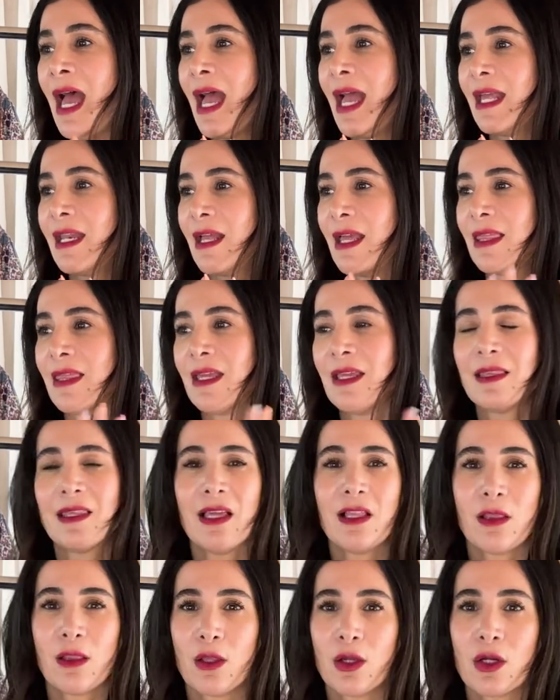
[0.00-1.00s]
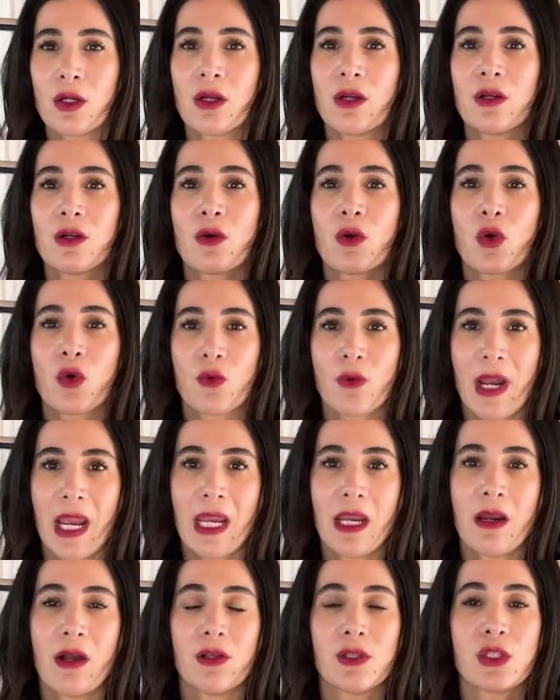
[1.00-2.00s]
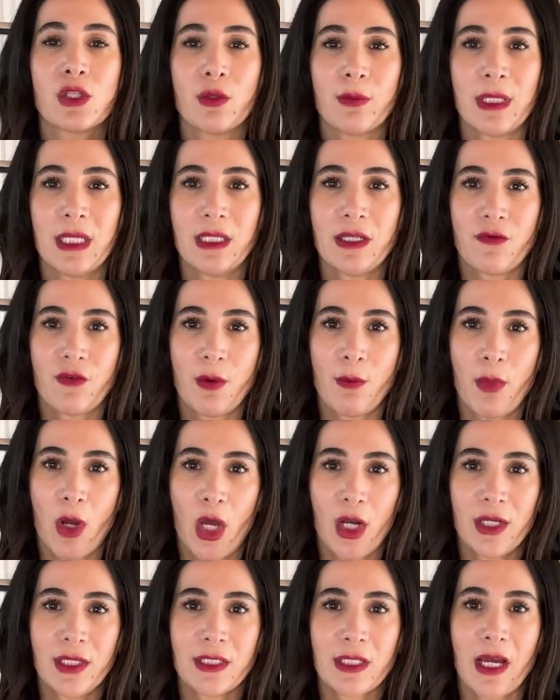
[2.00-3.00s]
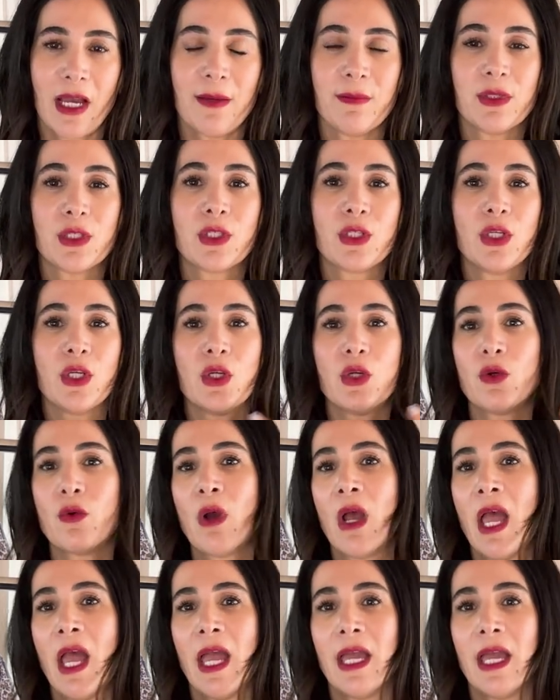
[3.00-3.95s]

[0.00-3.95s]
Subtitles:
and I think they look great on so many different body types too,